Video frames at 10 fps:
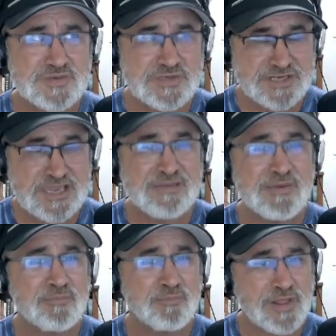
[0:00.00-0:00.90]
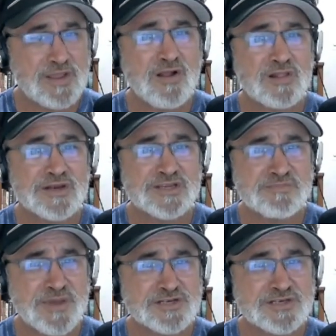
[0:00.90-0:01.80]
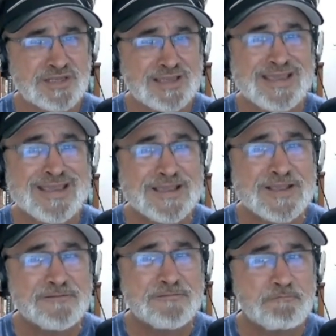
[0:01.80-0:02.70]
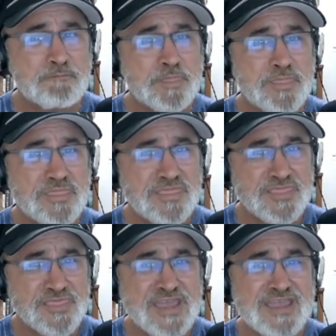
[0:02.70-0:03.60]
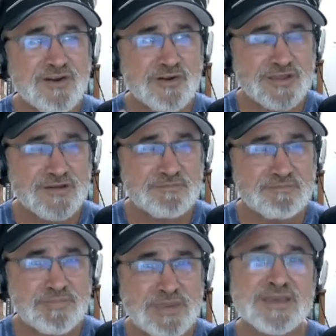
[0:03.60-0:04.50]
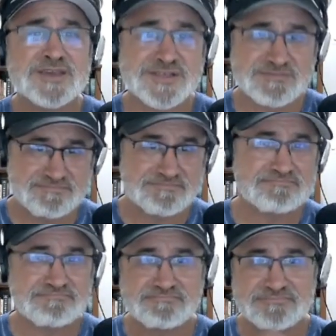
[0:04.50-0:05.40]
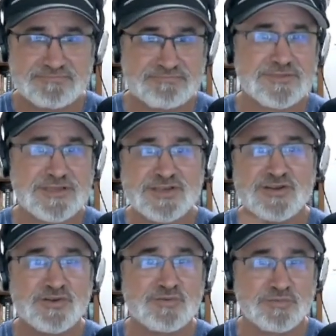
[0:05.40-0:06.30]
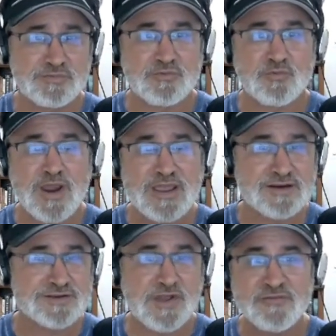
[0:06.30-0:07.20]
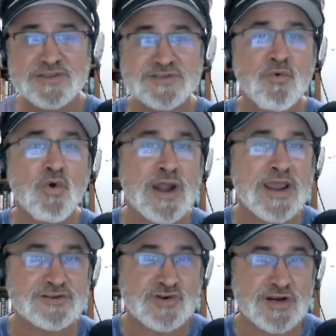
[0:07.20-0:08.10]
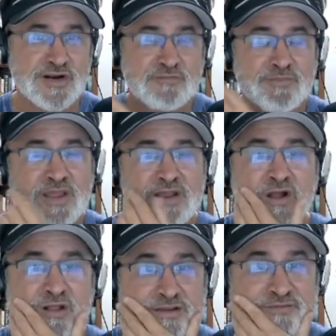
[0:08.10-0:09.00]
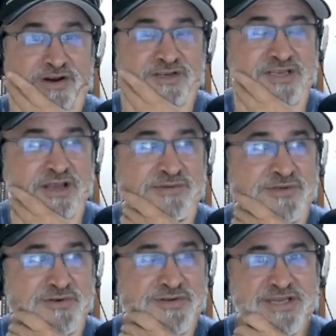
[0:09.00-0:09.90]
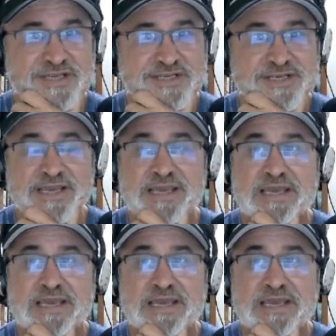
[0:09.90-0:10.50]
Scheming and play calling, especially, they are because the two, Reich and his offensive coordinator, traded off play calling at various times during the season.